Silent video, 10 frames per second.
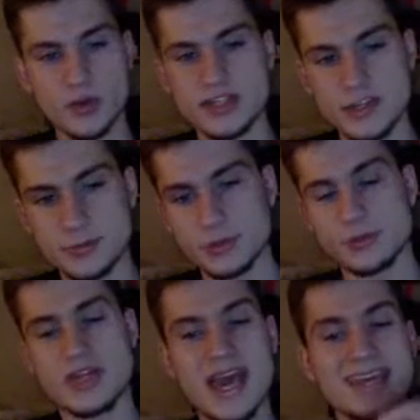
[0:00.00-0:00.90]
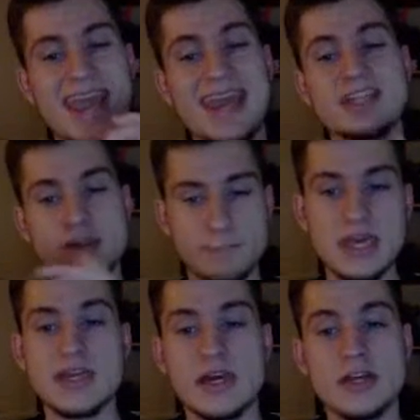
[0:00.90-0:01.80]
110 special attack, and
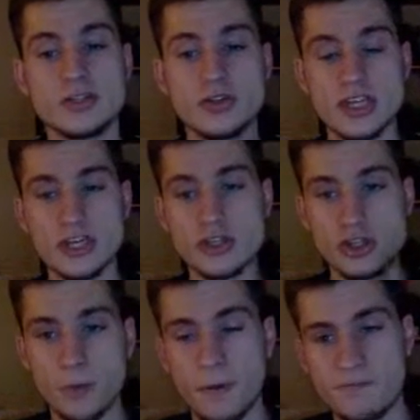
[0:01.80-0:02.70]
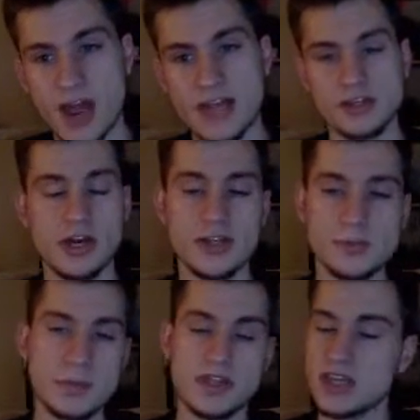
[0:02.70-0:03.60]
speed. So the thing is super fast. You're going to
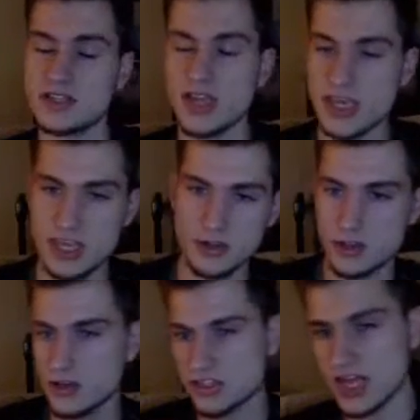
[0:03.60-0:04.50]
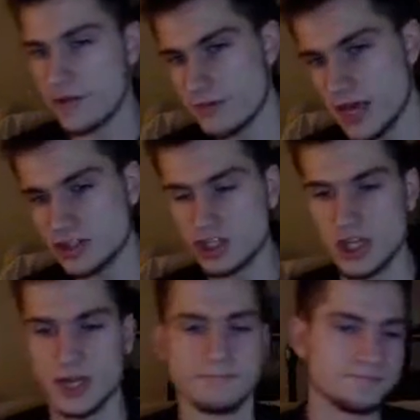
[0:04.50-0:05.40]
outspeed things like Helios,
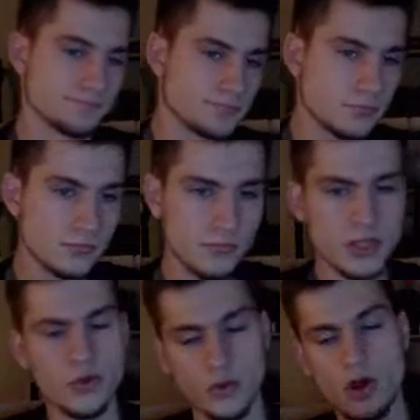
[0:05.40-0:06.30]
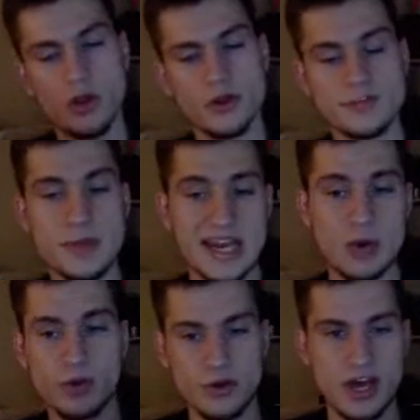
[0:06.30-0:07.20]
Galvantula, all those being
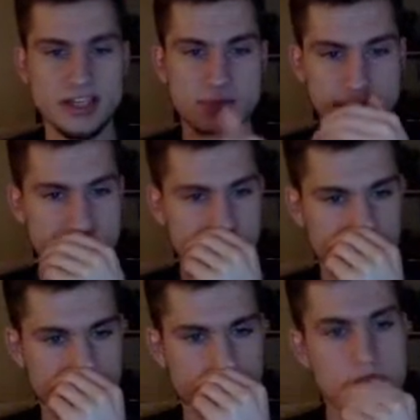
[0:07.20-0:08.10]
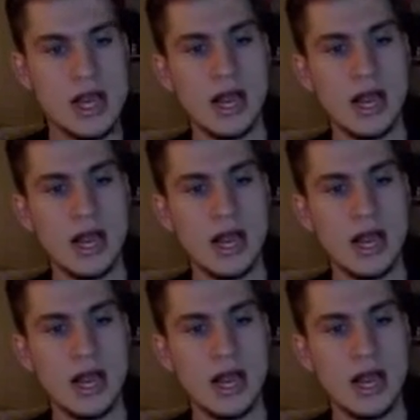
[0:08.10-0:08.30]
at 109 speed tier here.